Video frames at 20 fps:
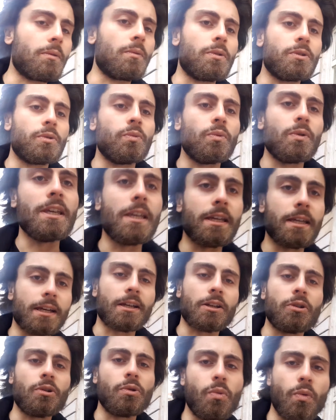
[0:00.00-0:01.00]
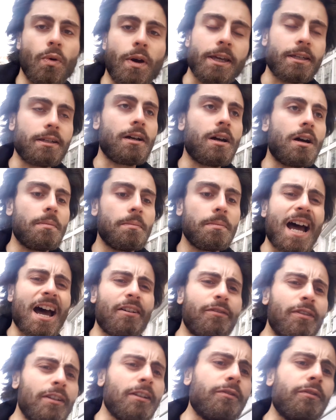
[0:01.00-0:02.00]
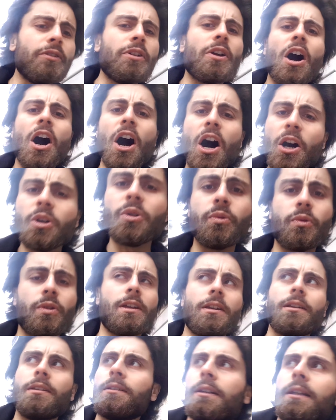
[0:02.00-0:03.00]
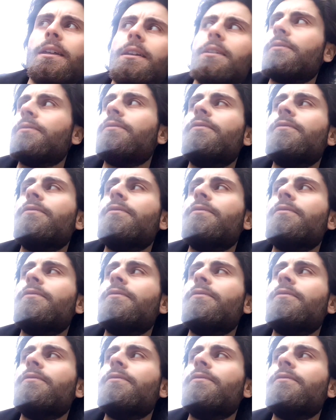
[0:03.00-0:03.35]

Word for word: was weak, I couldn't wake up. I felt very hungry, like